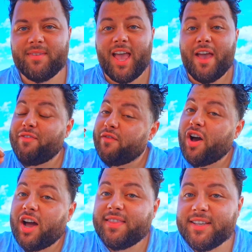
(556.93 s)
If you've
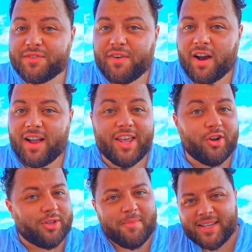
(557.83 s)
gotten this far, it
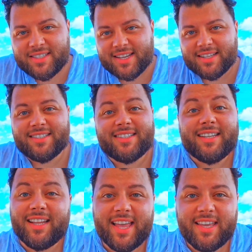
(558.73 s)
only makes sense to
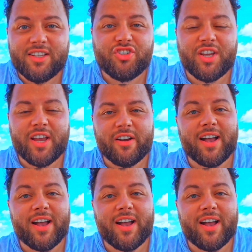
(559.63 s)
like, share,